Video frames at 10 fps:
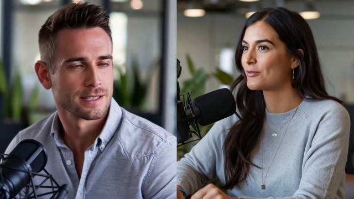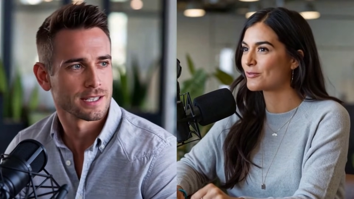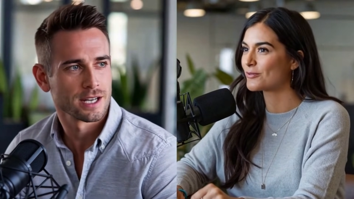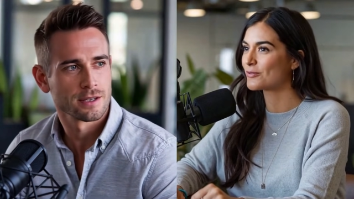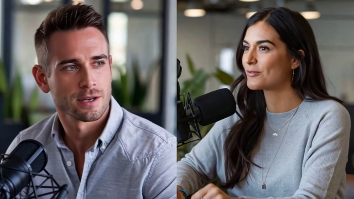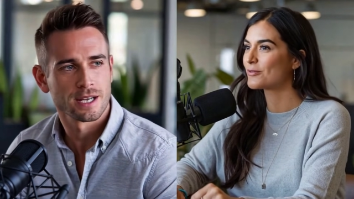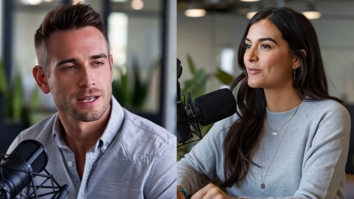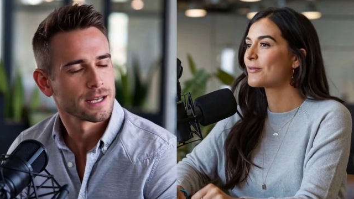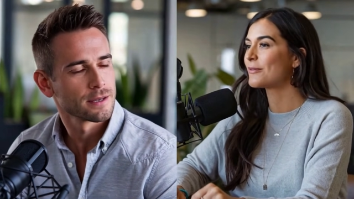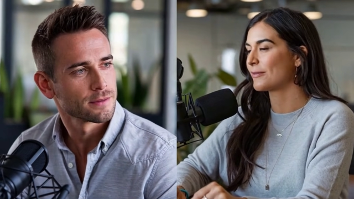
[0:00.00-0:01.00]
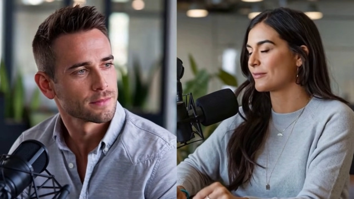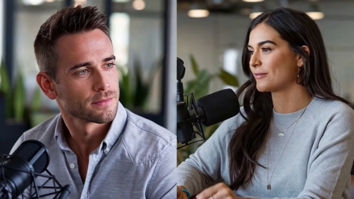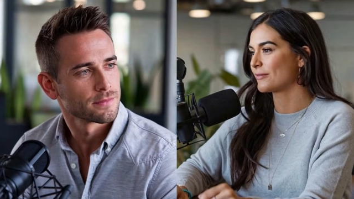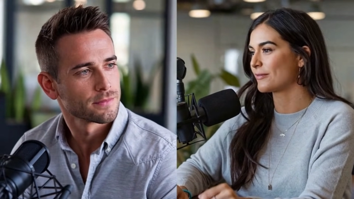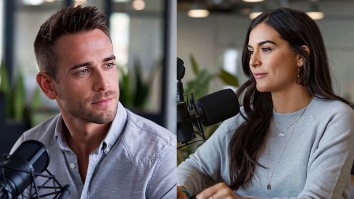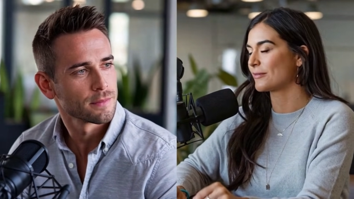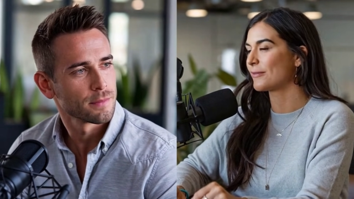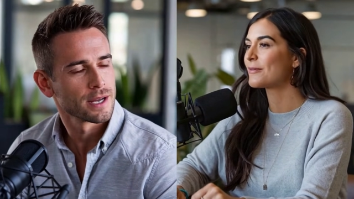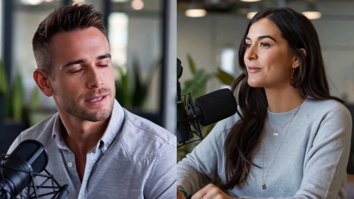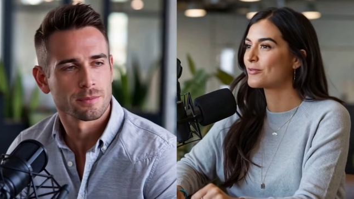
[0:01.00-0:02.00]
Speaker 1: the gut lining,
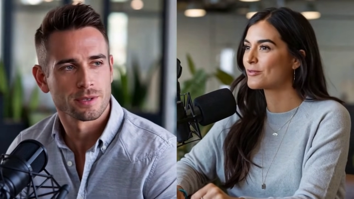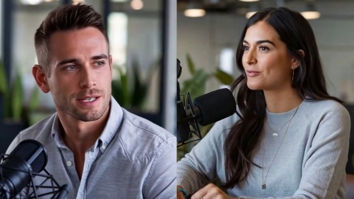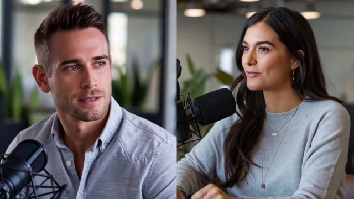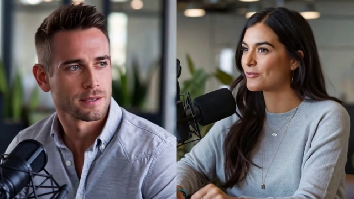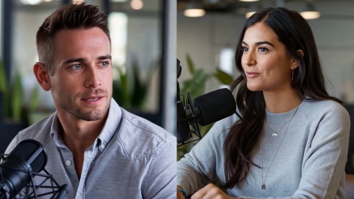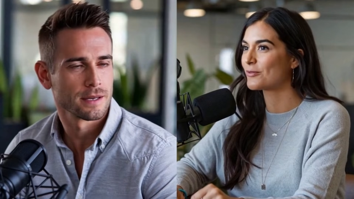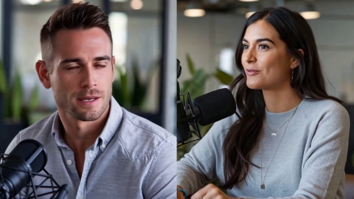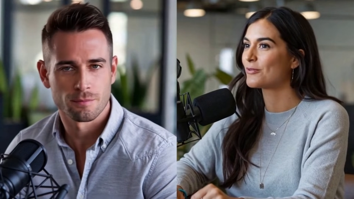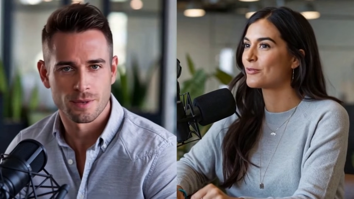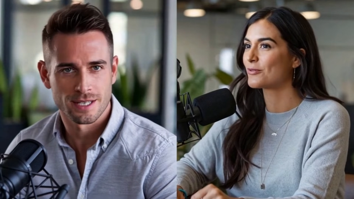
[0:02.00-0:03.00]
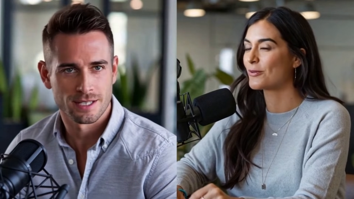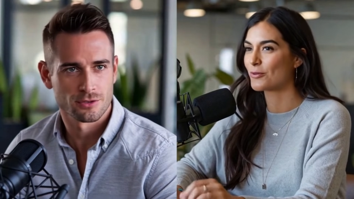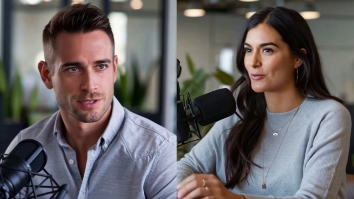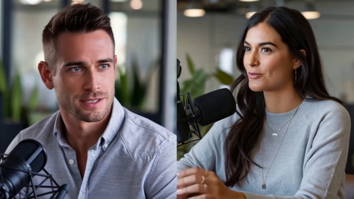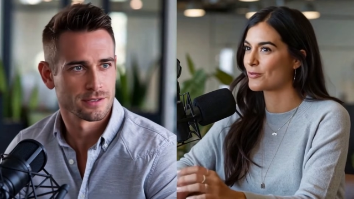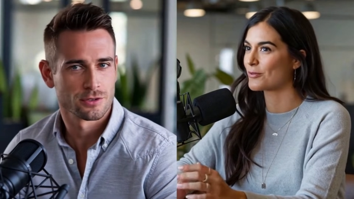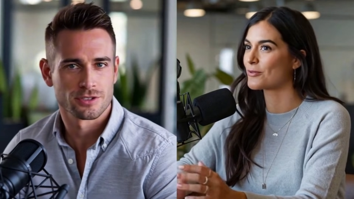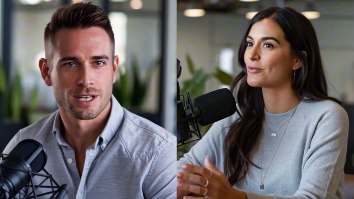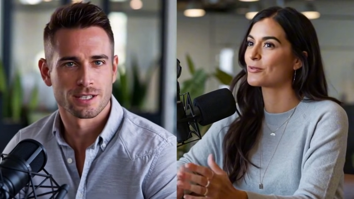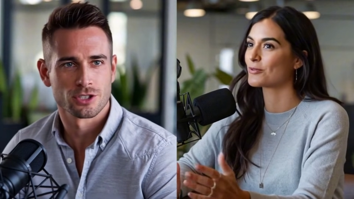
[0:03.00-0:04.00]
possibly, by increasing those
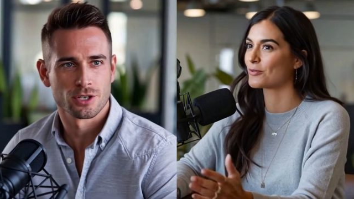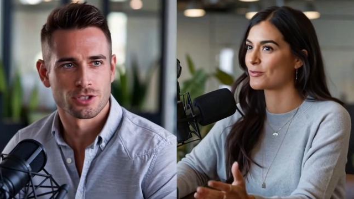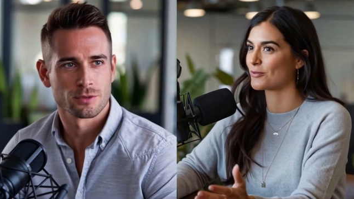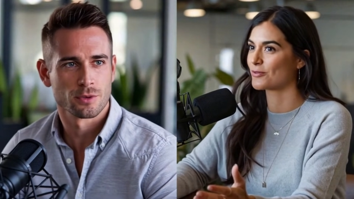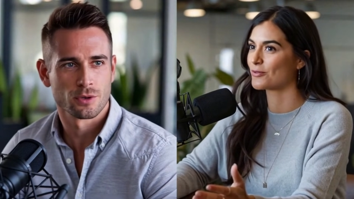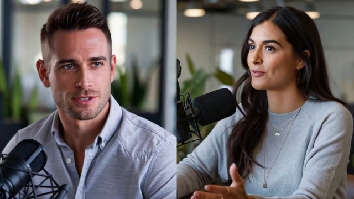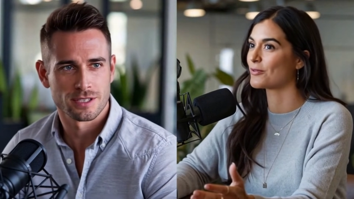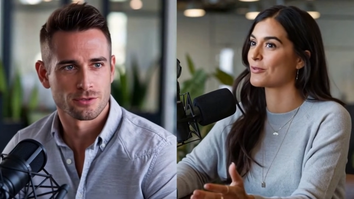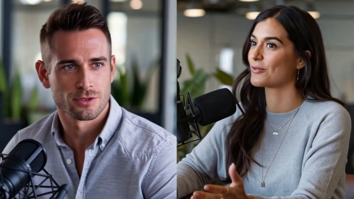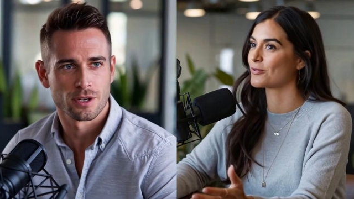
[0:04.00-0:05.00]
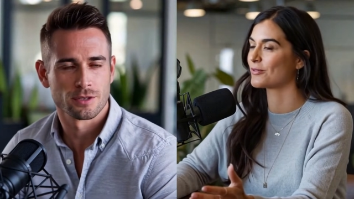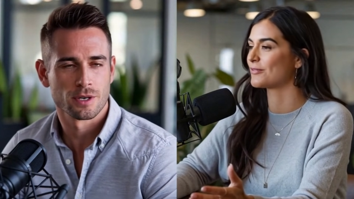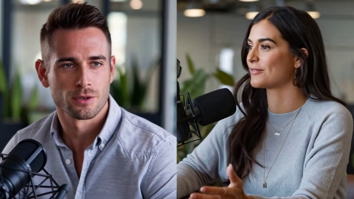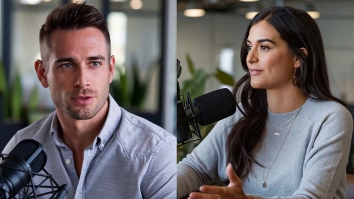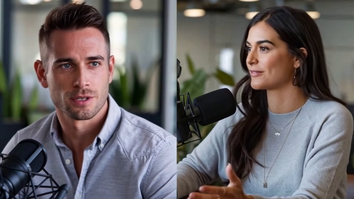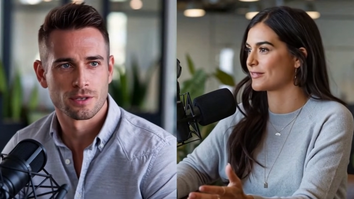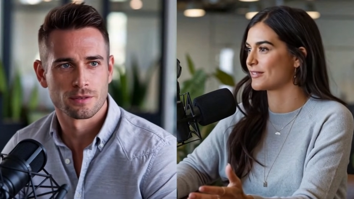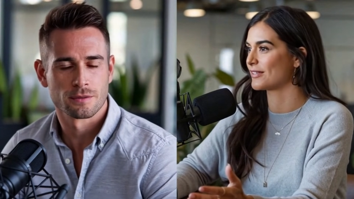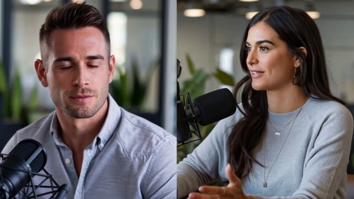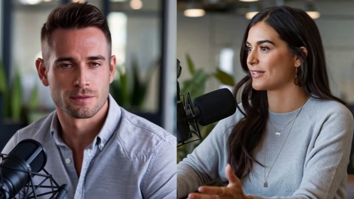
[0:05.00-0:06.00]
tight junction proteins we talked about earlier,
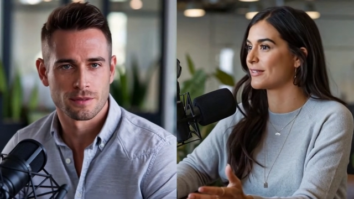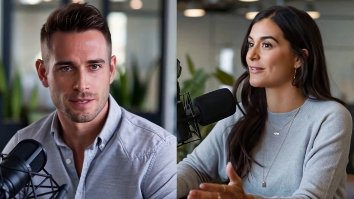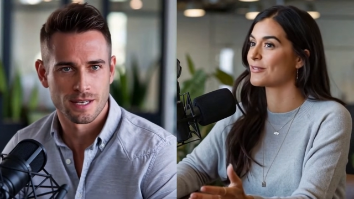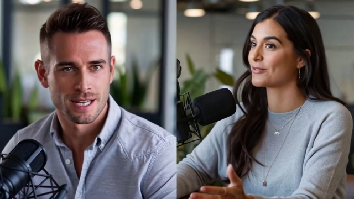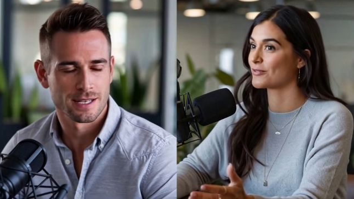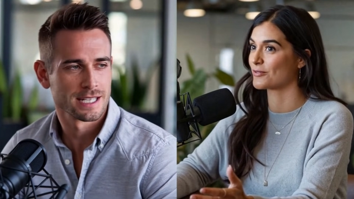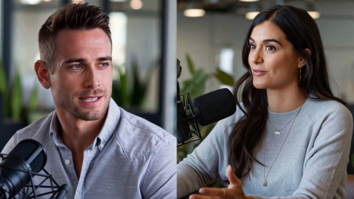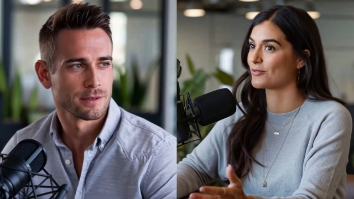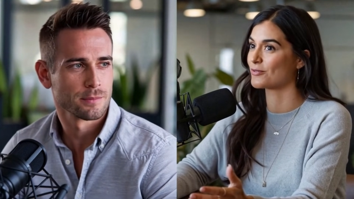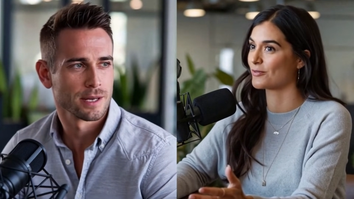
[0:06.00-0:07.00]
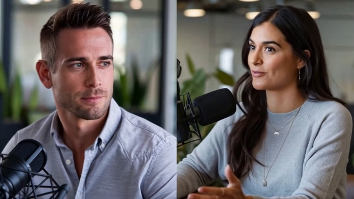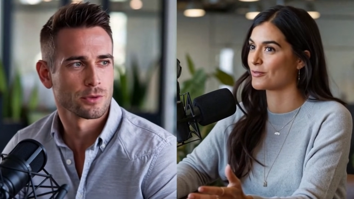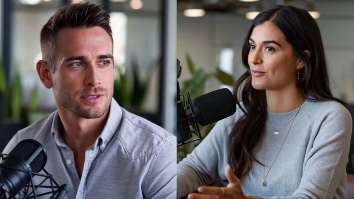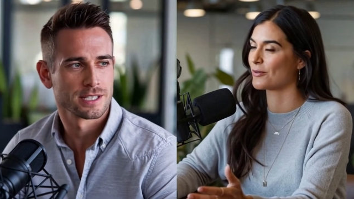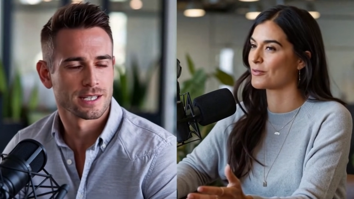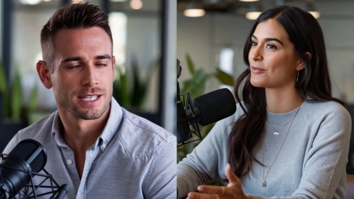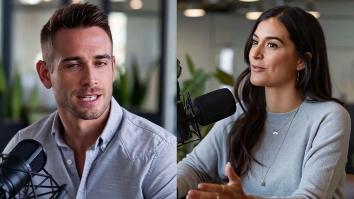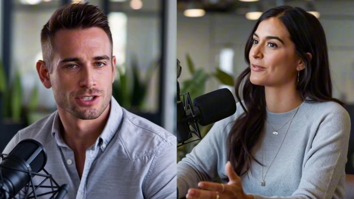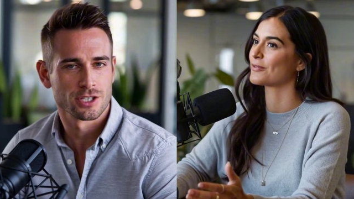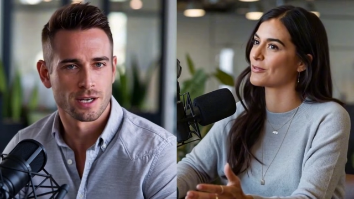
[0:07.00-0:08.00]
Speaker 2: uh-huh.
Speaker 1: and even by boosting
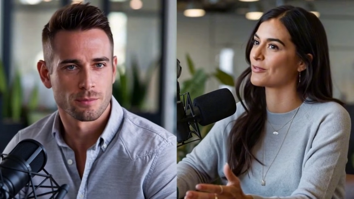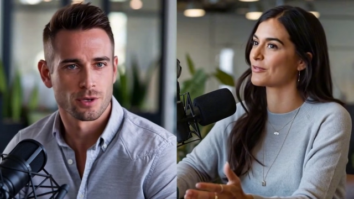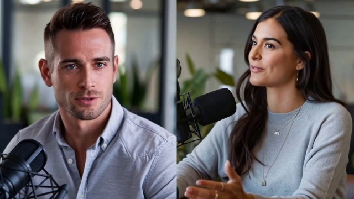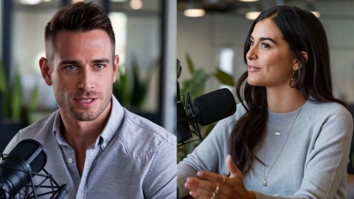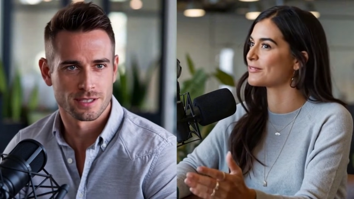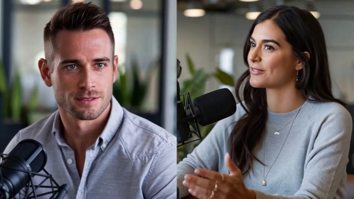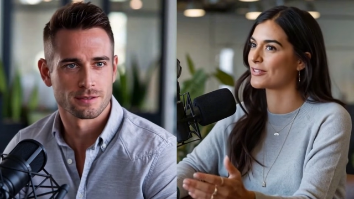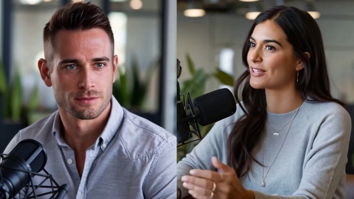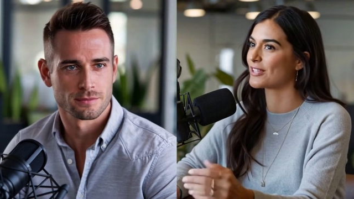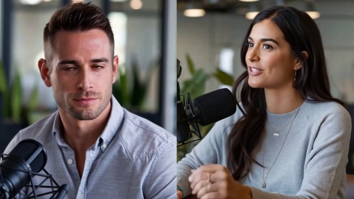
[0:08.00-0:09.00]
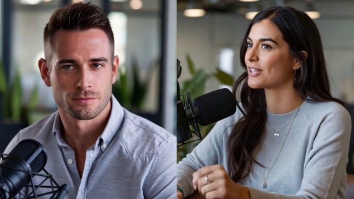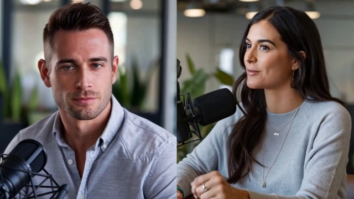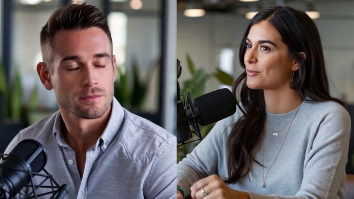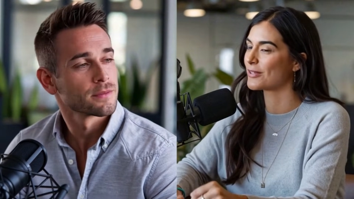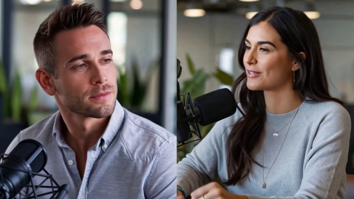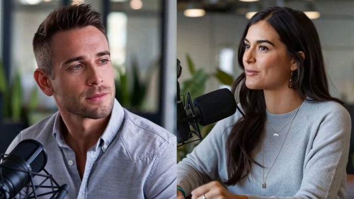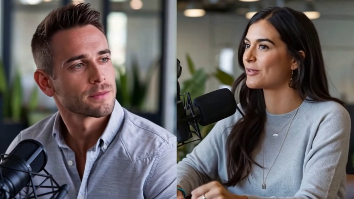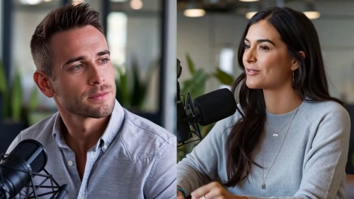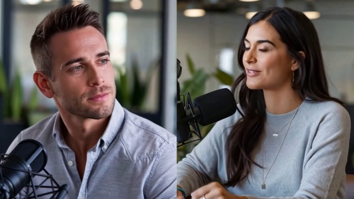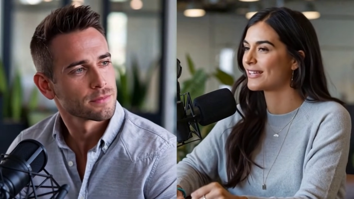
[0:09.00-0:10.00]
heat shock proteins.
Speaker 2: Heat shock protein
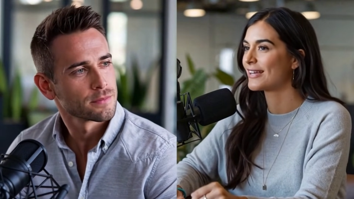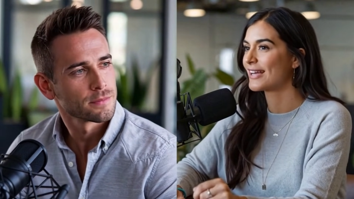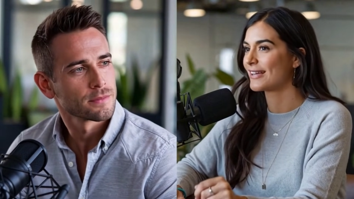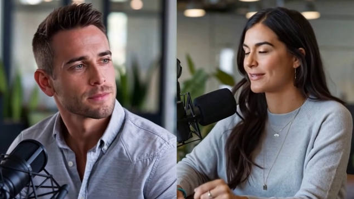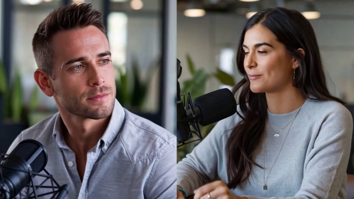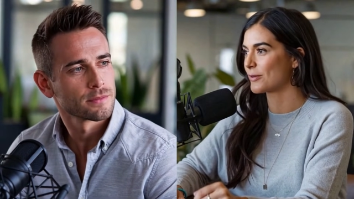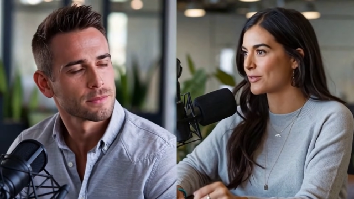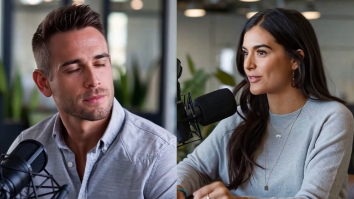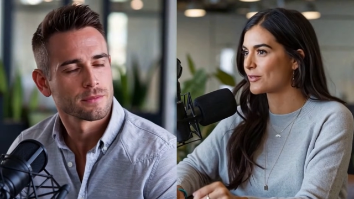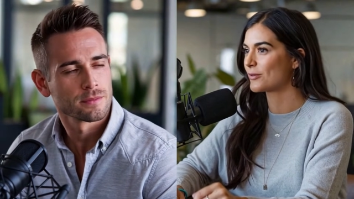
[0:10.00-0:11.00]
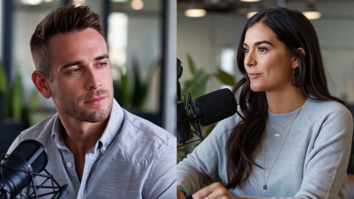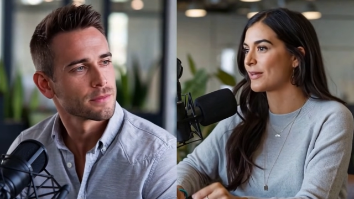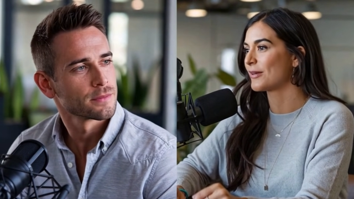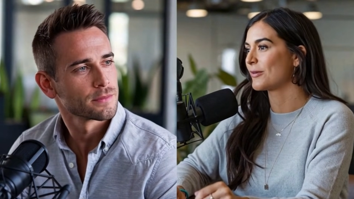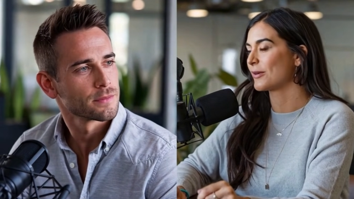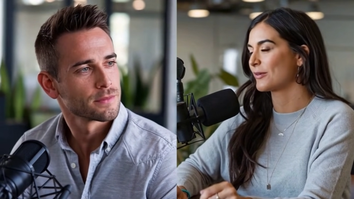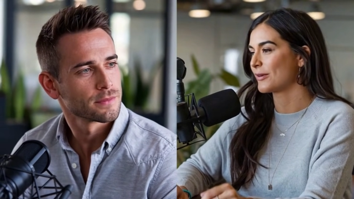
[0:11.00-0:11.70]
is like a gut's personal repair crew,